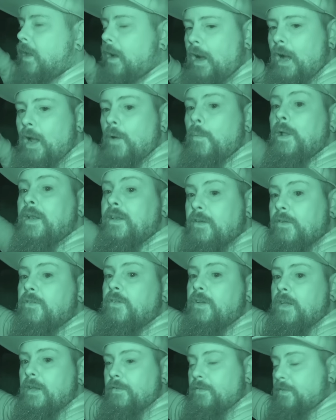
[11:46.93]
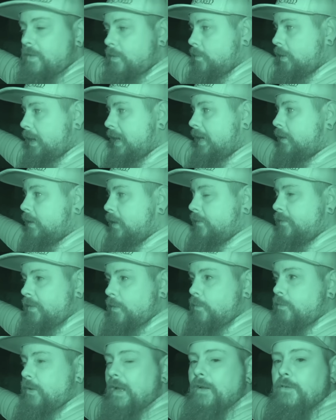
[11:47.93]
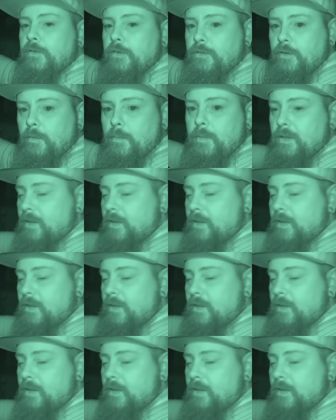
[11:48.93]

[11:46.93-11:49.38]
I went to see if they were if there was actually somebody